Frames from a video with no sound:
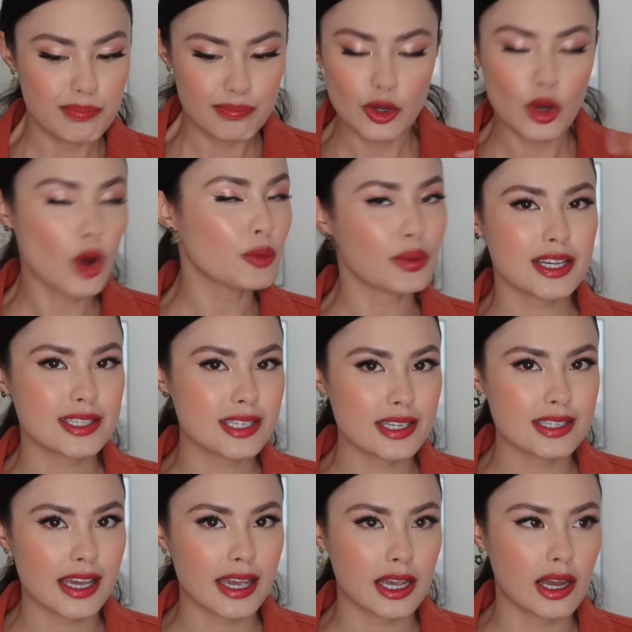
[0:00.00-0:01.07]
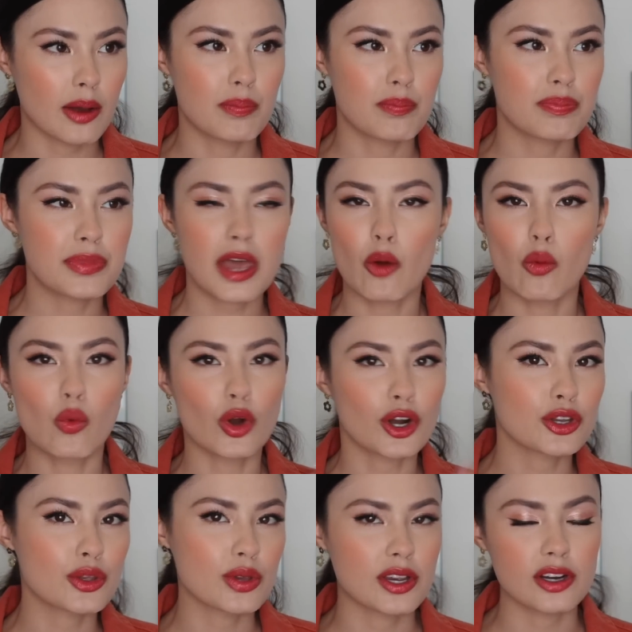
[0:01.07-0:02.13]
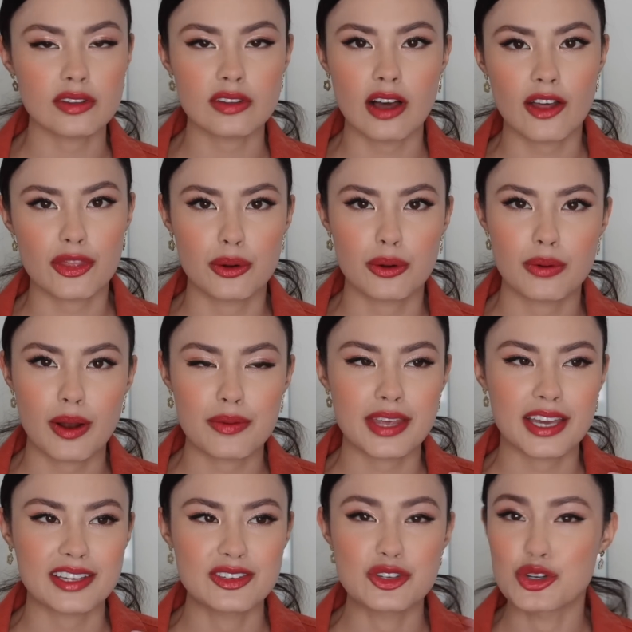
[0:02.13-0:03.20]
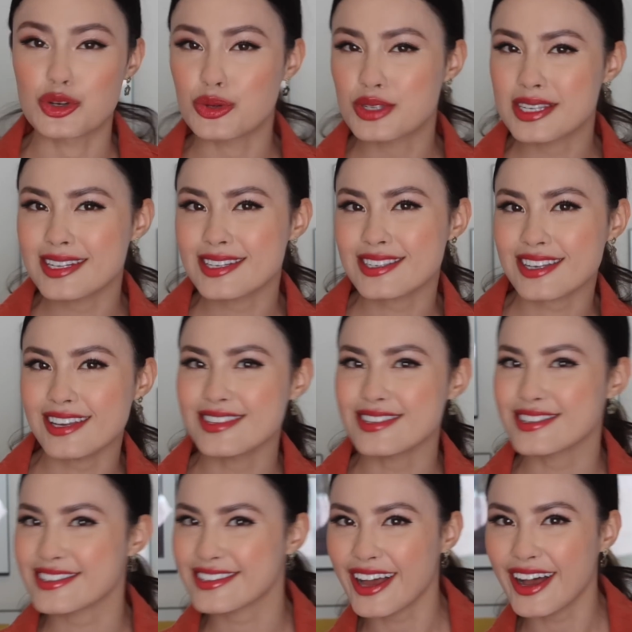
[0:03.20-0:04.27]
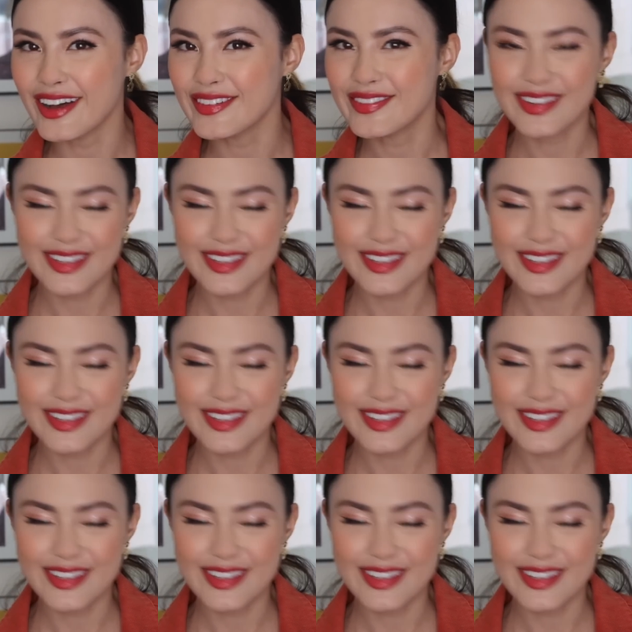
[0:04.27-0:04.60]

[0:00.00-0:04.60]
Cold pressed is like a word you hear a lot thrown around, like juices and stuff.